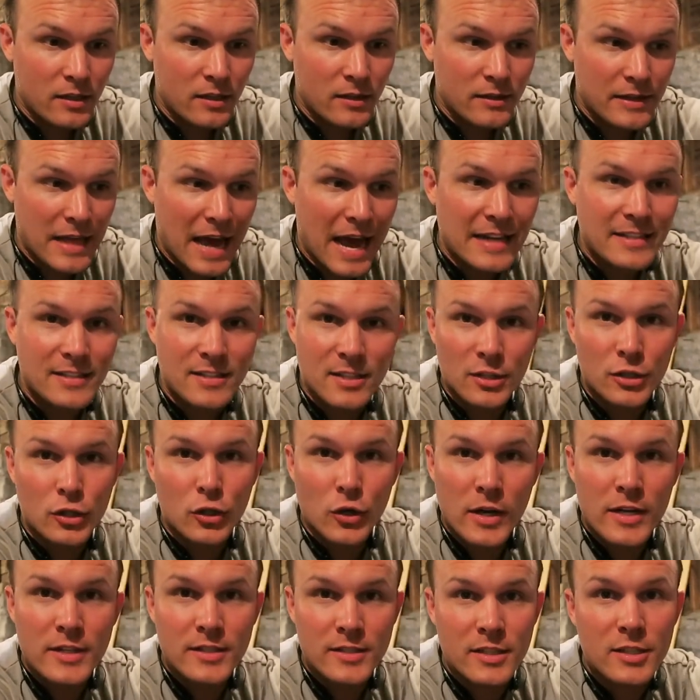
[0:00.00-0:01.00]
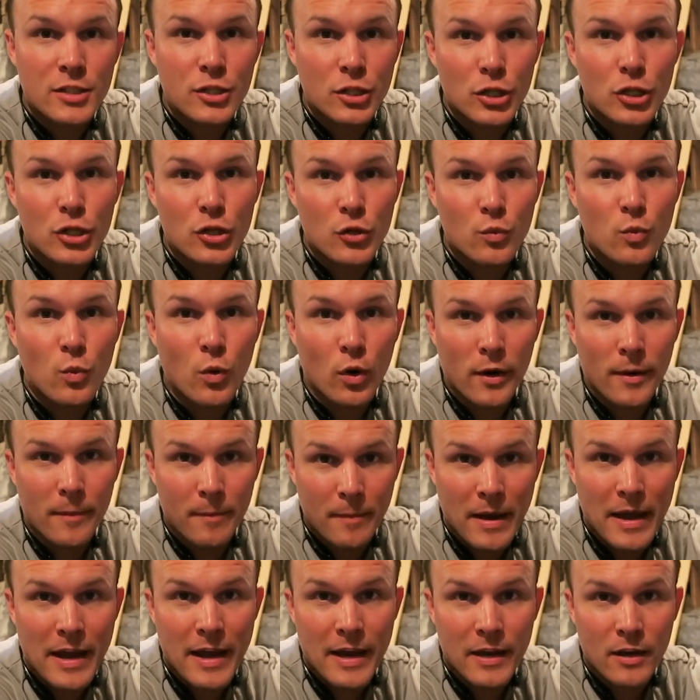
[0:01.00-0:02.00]
that's the transition you want to
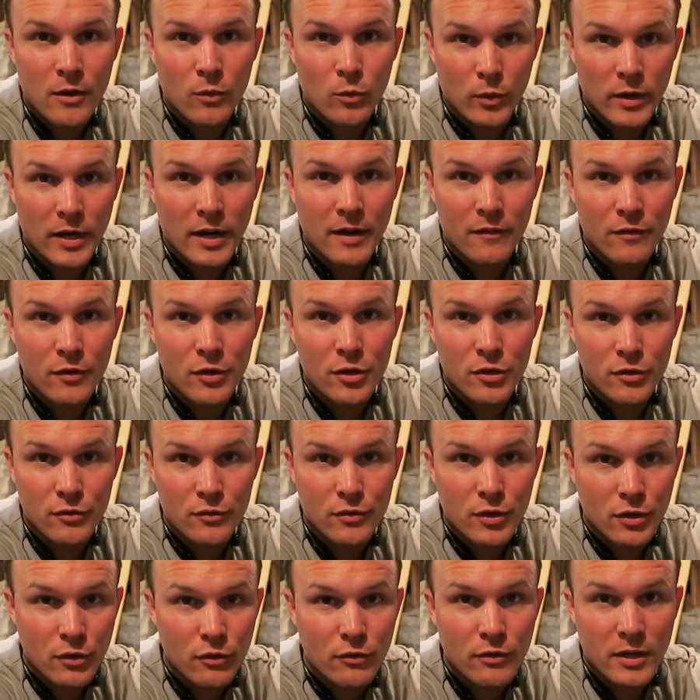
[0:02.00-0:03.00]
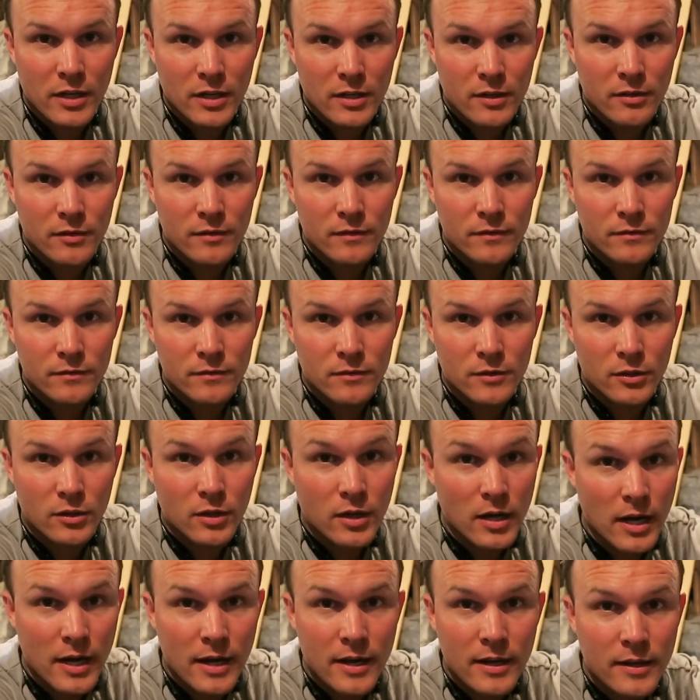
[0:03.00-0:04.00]
make whenever you do it,
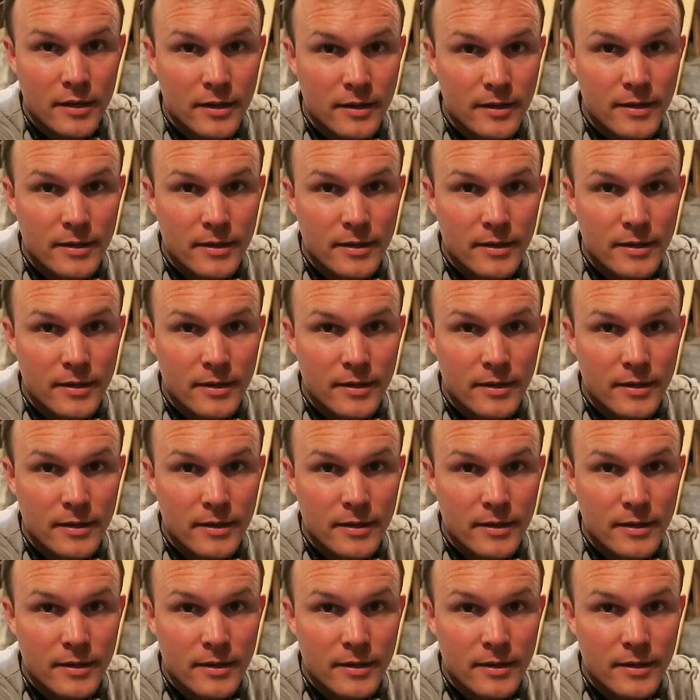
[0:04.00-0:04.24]
okay?